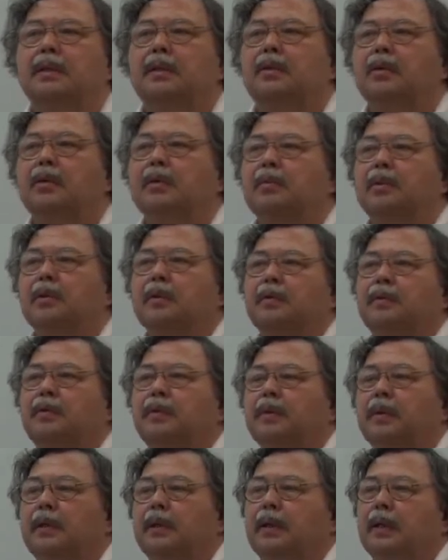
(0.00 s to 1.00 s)
in terms of
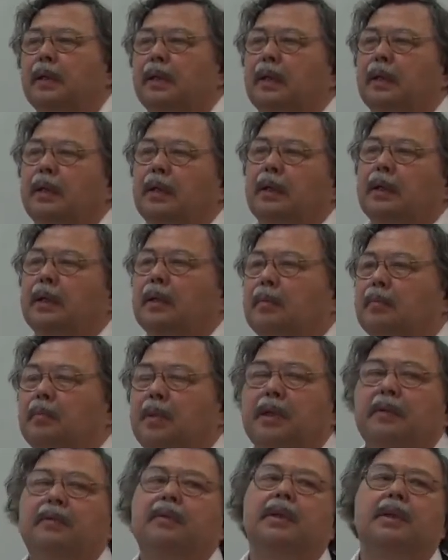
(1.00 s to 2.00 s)

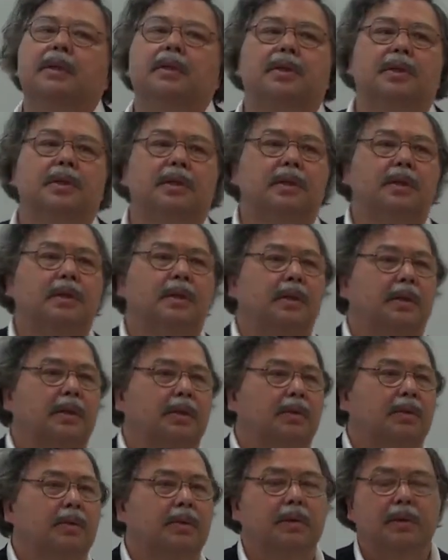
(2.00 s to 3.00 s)
beverages
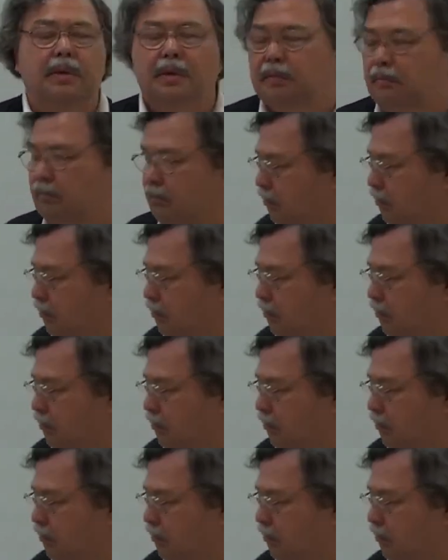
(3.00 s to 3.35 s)
used.